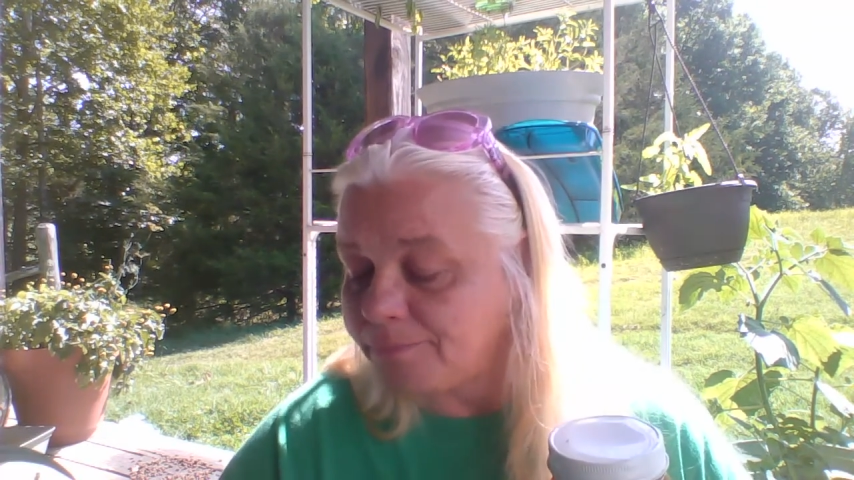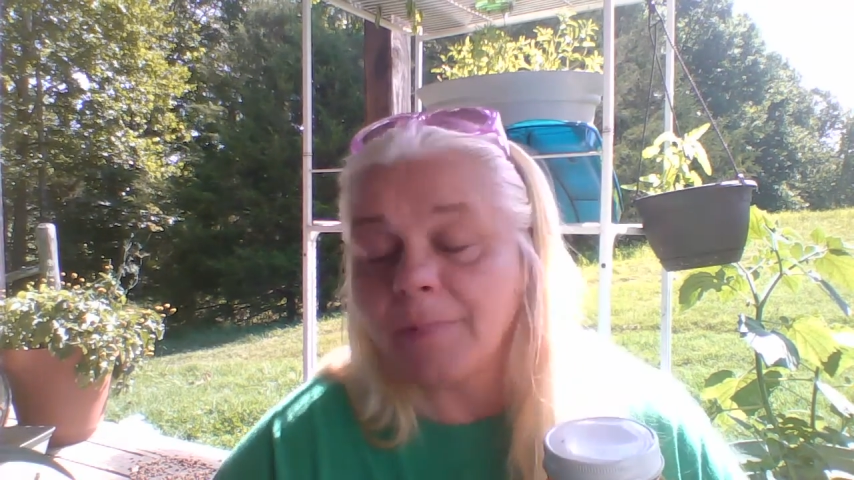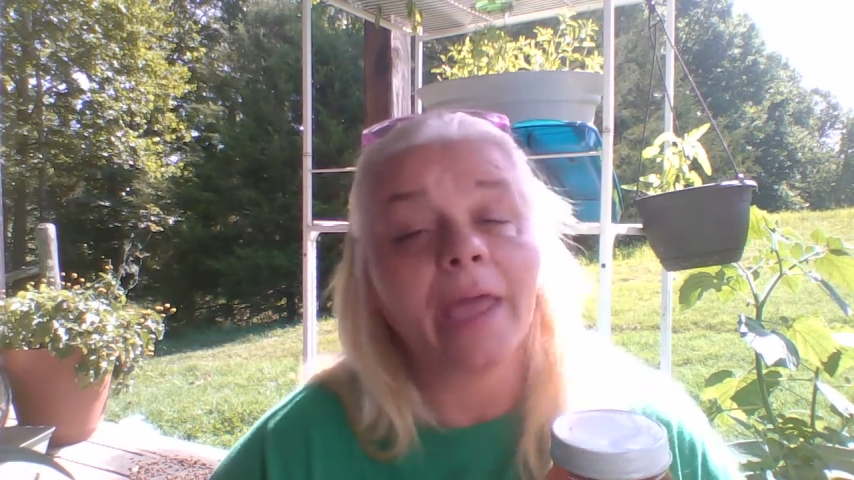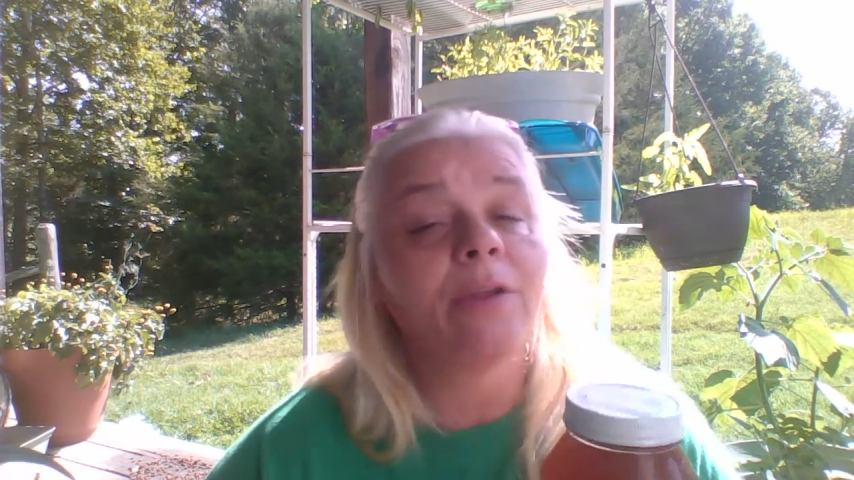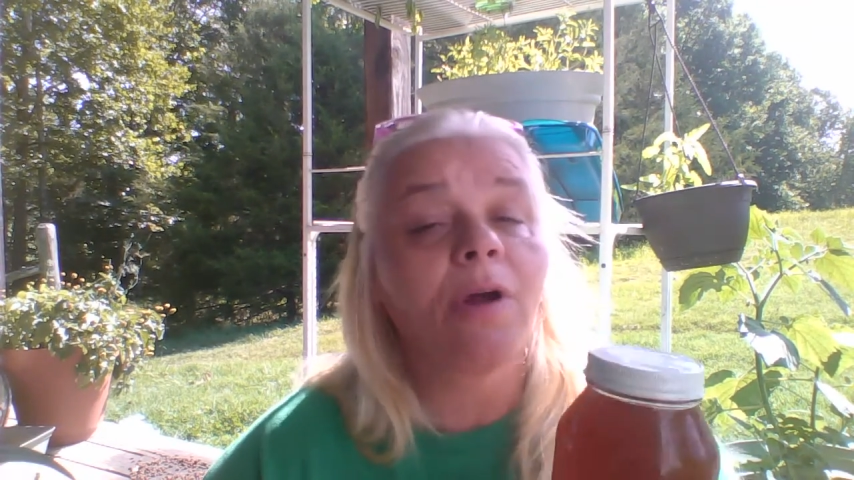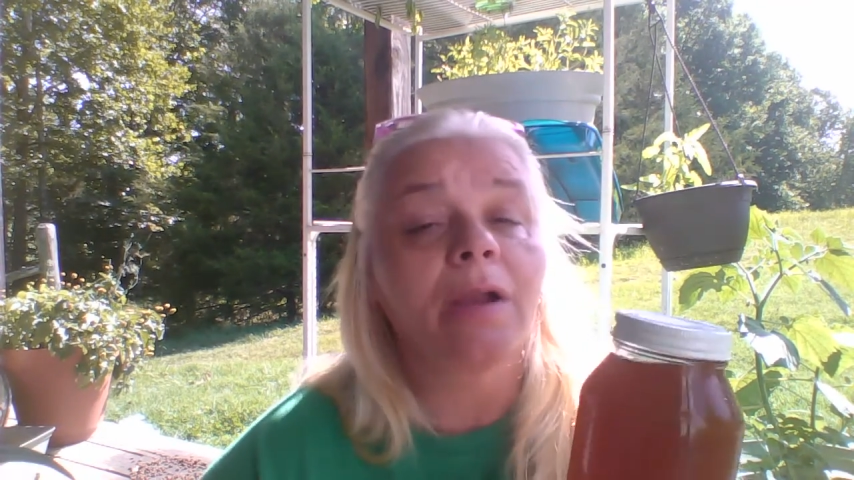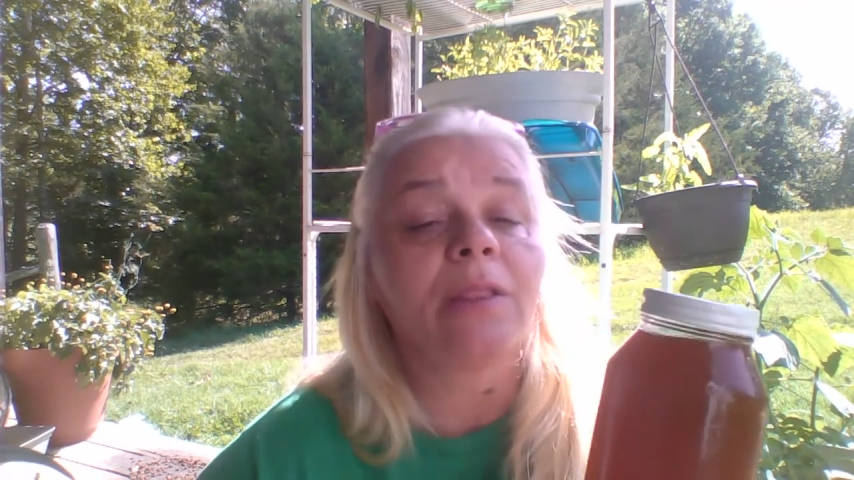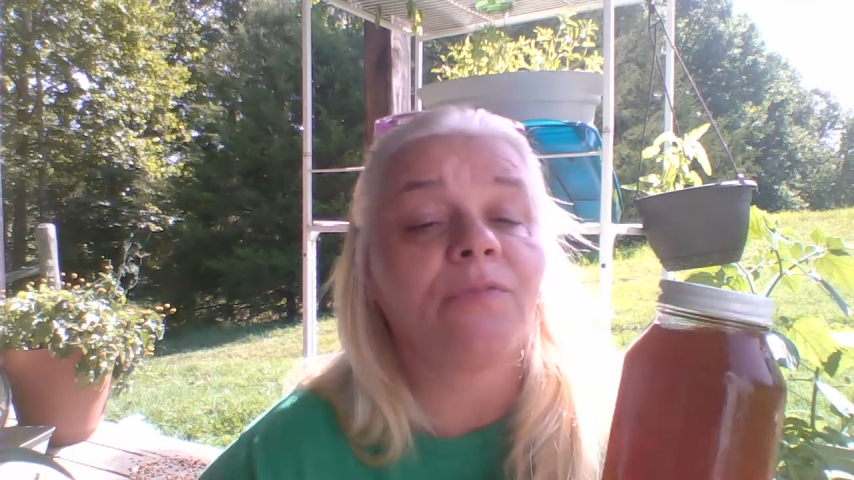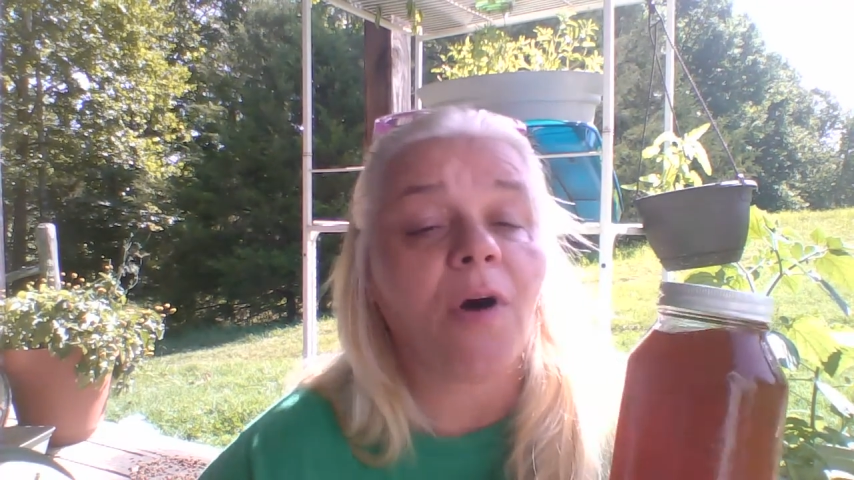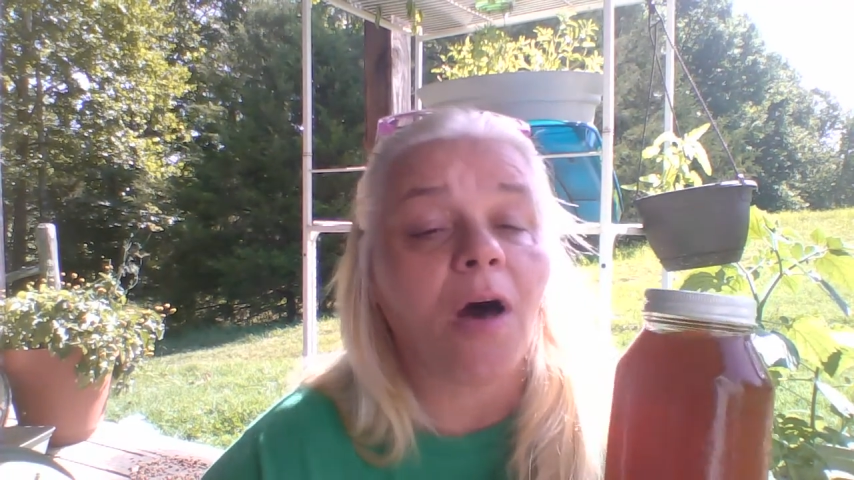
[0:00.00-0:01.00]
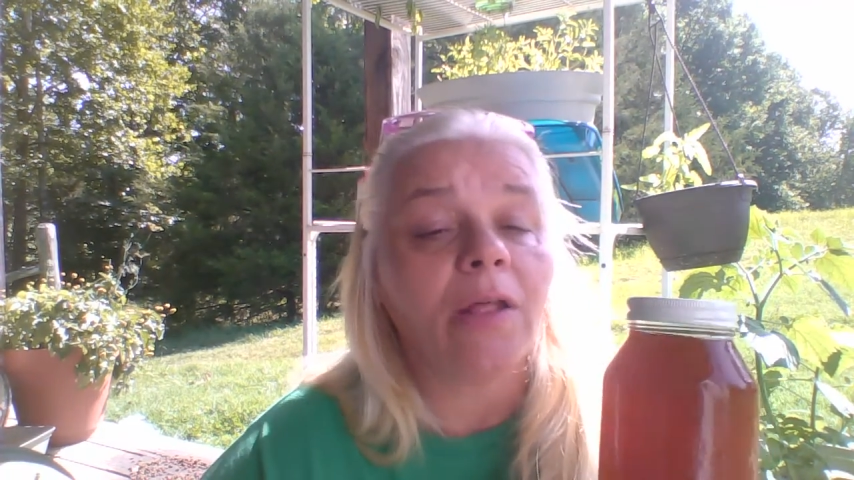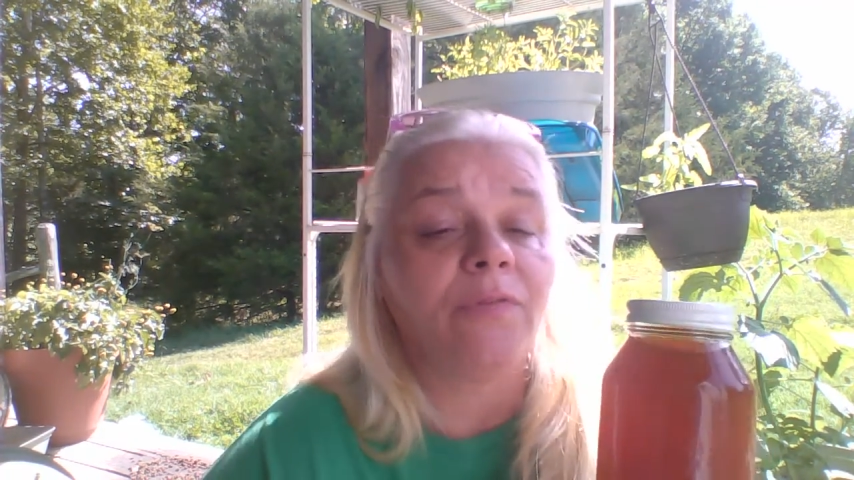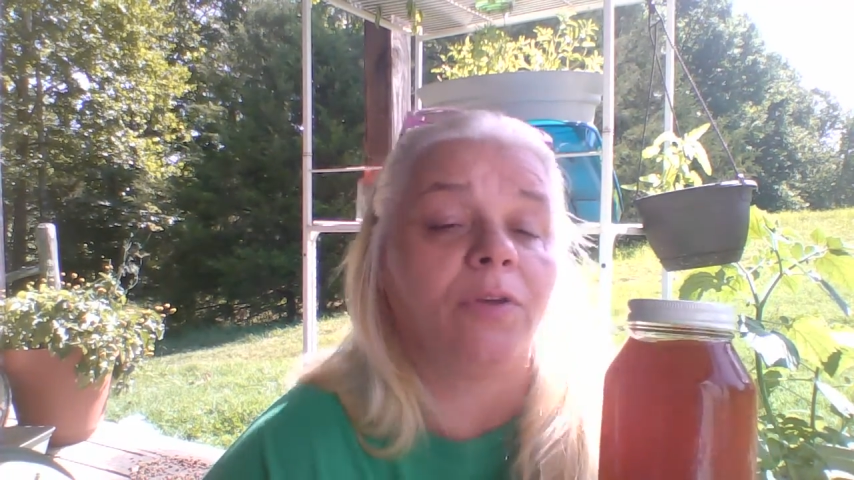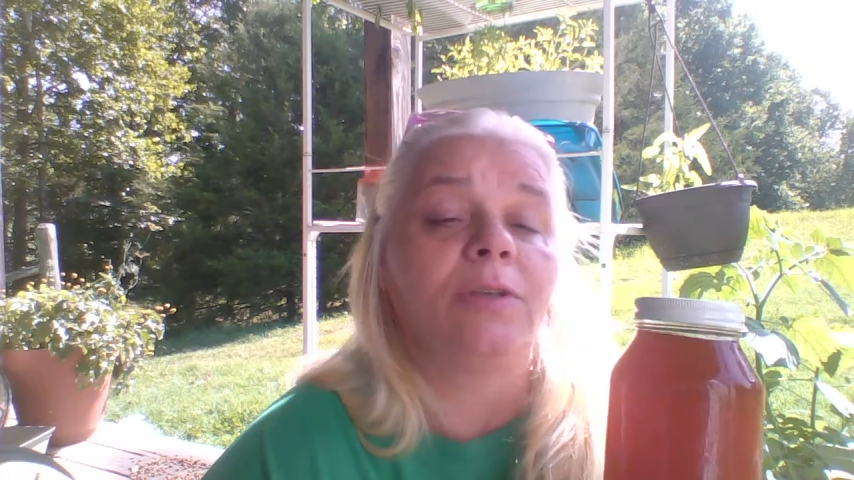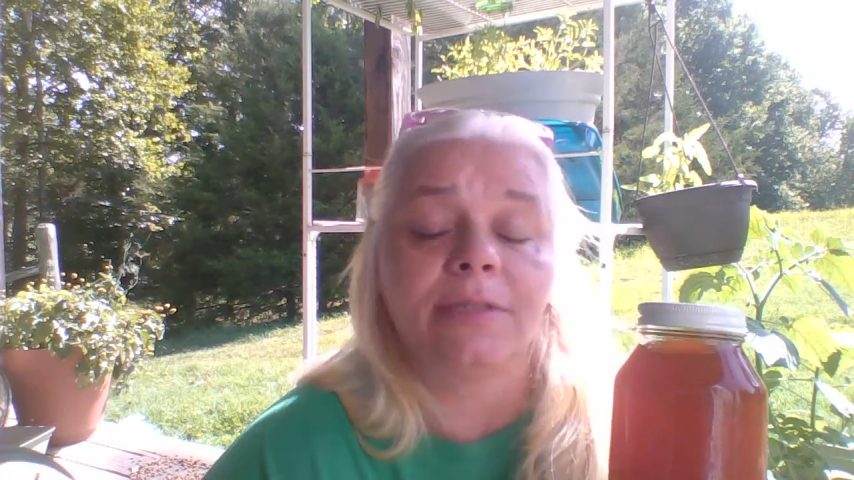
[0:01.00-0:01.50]
later on in the fall, if
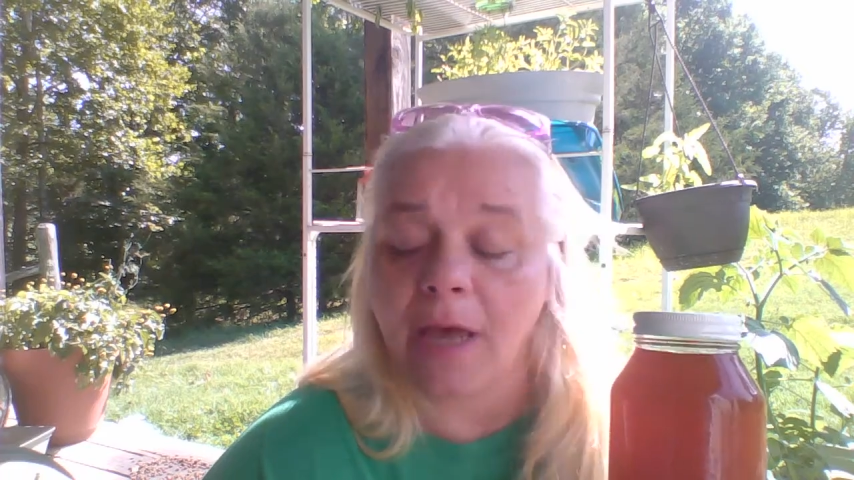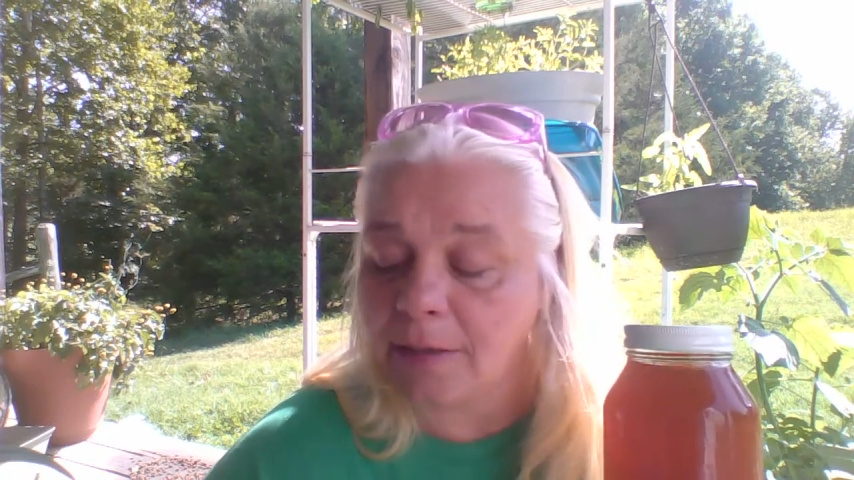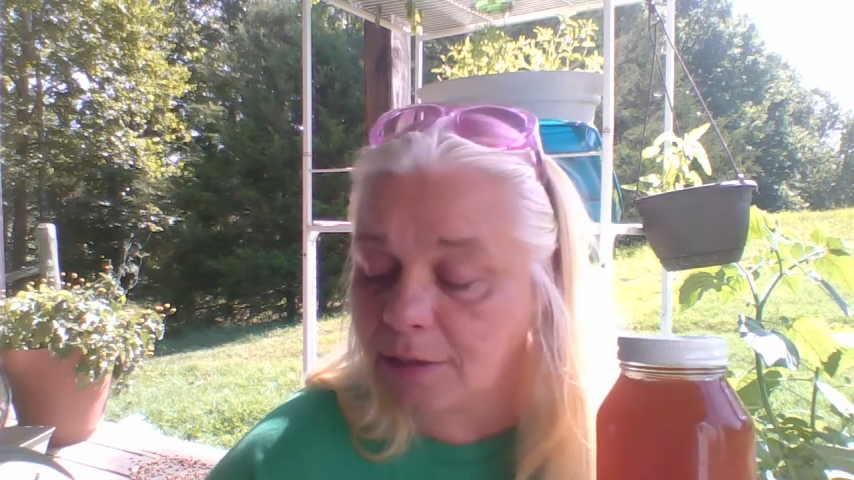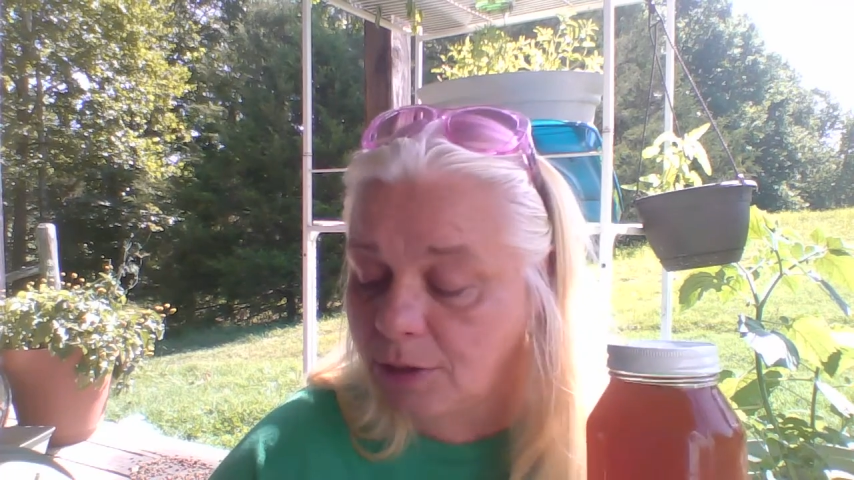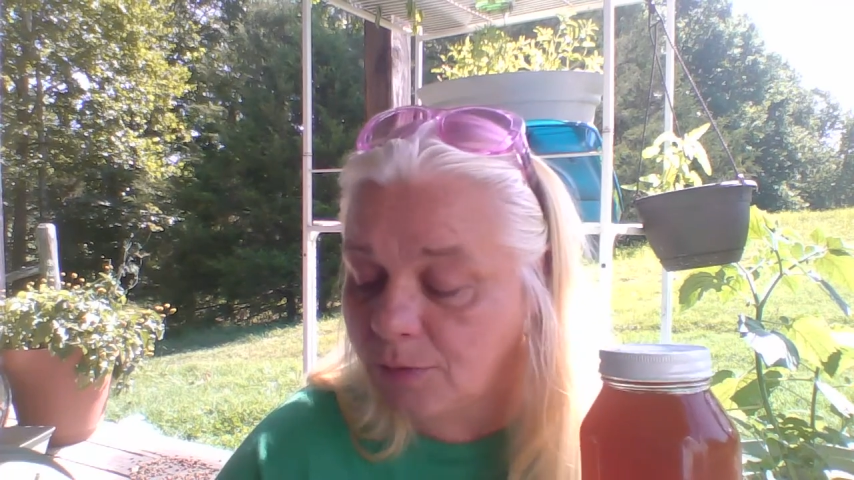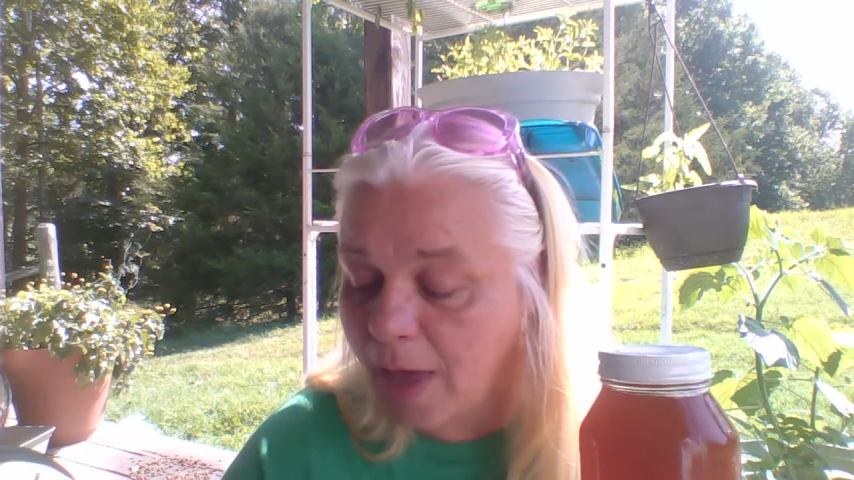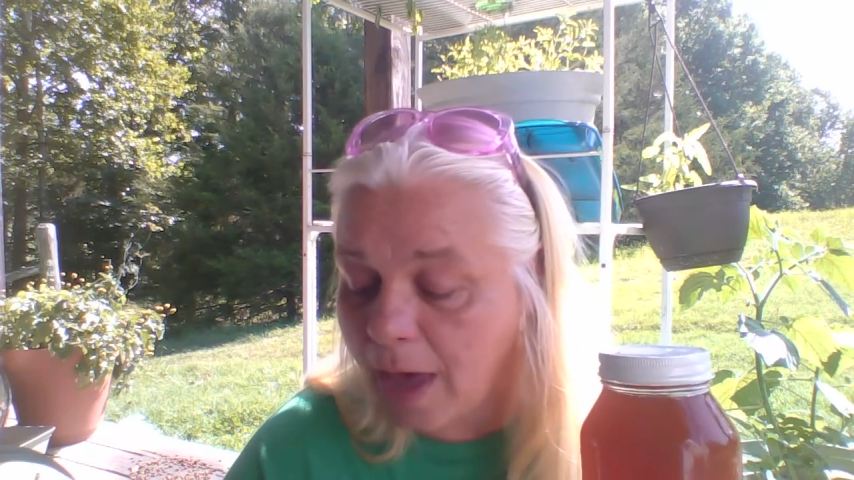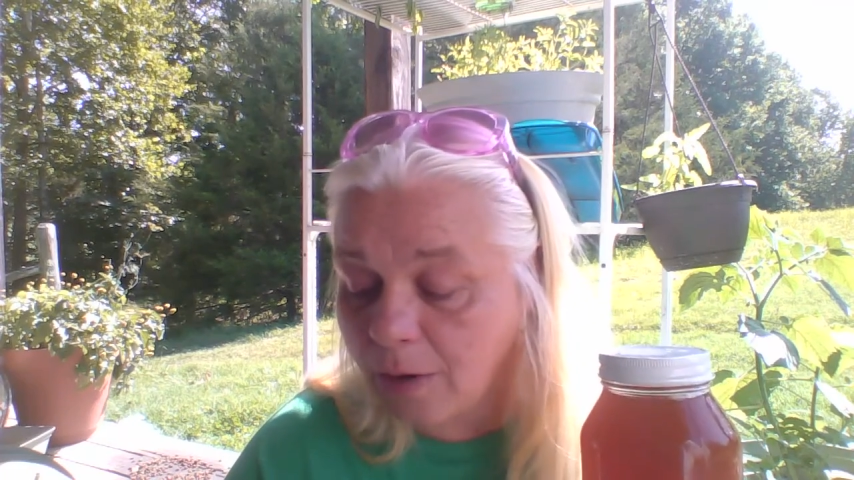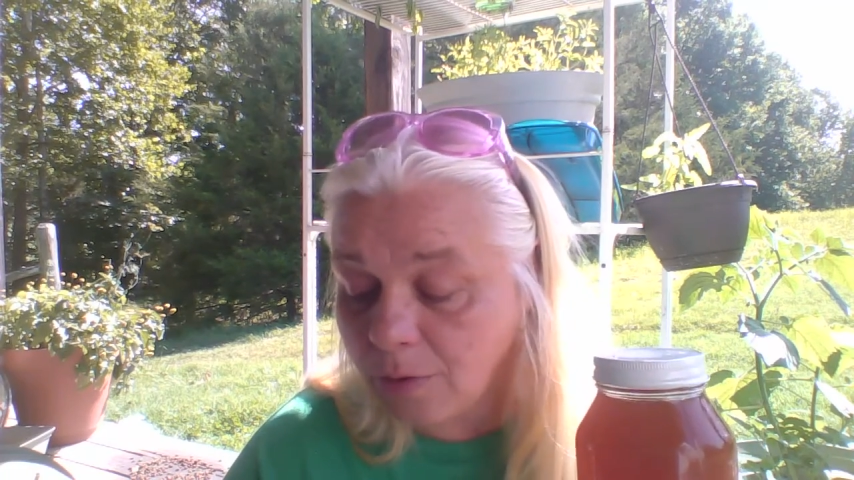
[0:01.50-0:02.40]
you decide to do that,